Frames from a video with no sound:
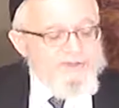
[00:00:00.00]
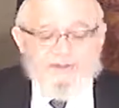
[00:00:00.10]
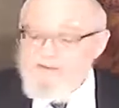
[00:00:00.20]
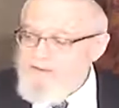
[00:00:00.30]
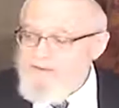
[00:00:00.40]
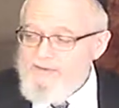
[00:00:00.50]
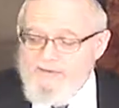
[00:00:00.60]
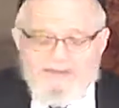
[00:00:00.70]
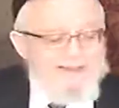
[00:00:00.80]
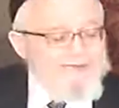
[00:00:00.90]
at
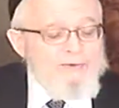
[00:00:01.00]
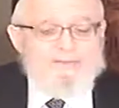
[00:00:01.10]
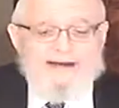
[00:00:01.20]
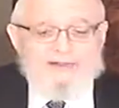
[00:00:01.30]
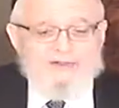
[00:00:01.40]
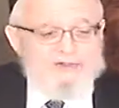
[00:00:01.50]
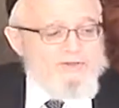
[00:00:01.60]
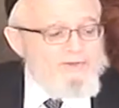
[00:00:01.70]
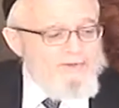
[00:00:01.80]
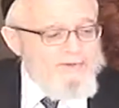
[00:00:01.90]
the level of bondage,
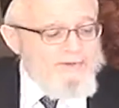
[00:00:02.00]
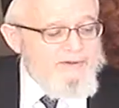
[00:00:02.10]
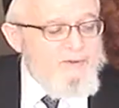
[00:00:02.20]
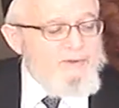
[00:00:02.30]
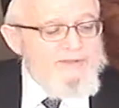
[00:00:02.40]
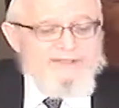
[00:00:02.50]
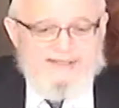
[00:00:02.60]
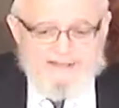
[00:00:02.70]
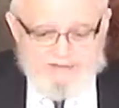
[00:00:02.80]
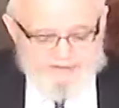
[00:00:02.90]
there were three
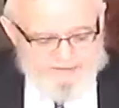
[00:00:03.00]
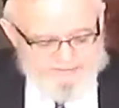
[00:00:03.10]
stages.